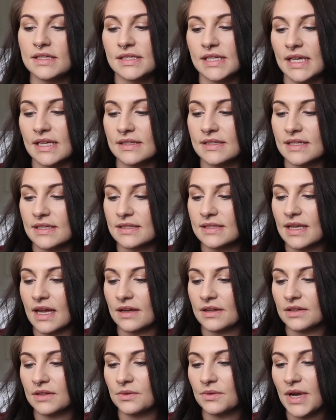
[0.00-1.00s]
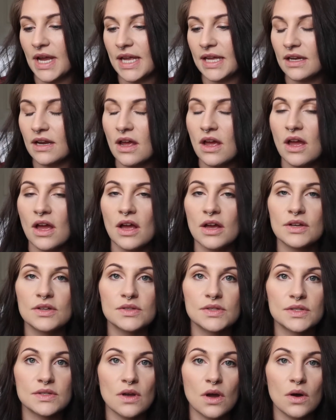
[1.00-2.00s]
the dates exactly right.
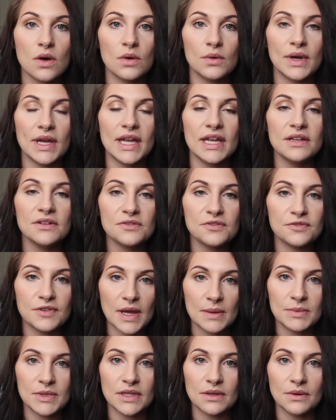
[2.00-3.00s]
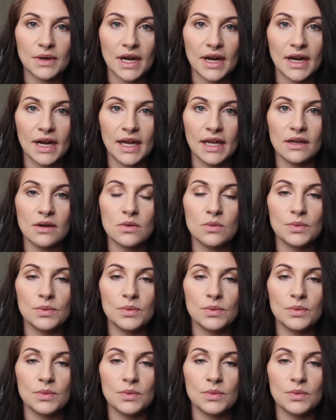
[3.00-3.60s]
So in February,